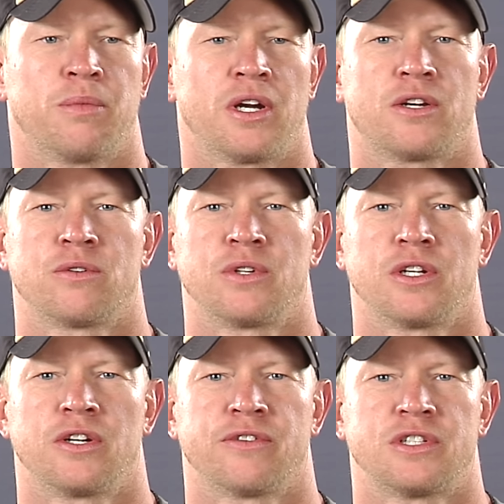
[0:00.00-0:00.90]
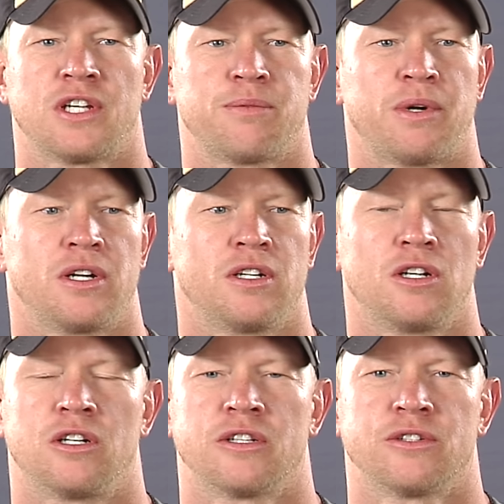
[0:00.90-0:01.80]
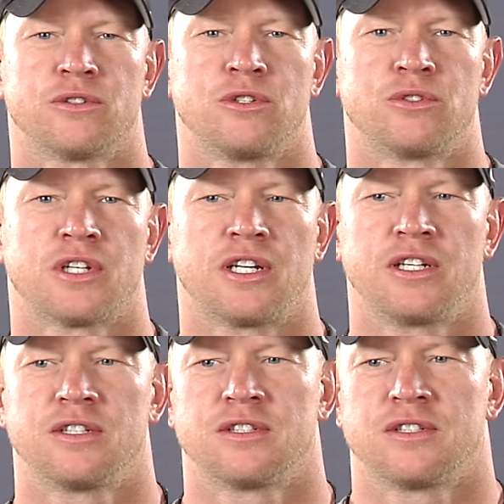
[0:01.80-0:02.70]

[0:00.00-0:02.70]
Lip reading: my career, every time I hung on a little too tight,